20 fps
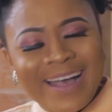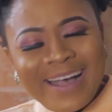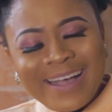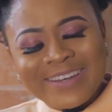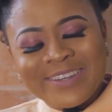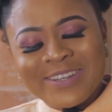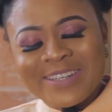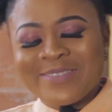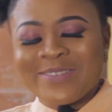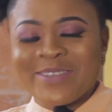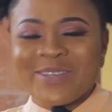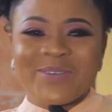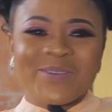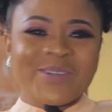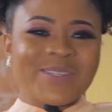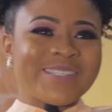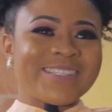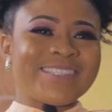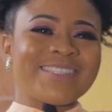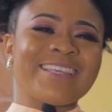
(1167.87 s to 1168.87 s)
I don't
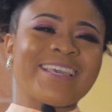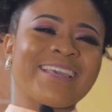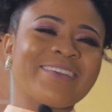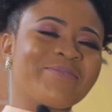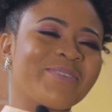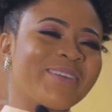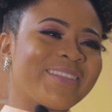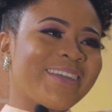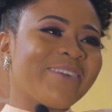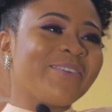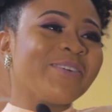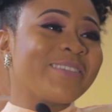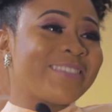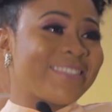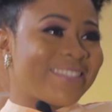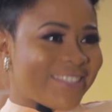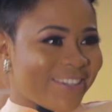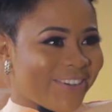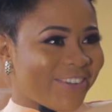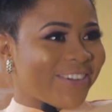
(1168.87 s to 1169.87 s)
even know what to say, but
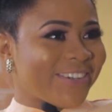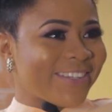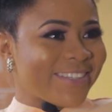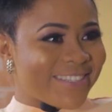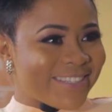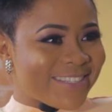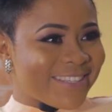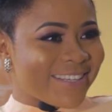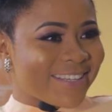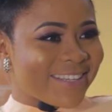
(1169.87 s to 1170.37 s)
that was serious.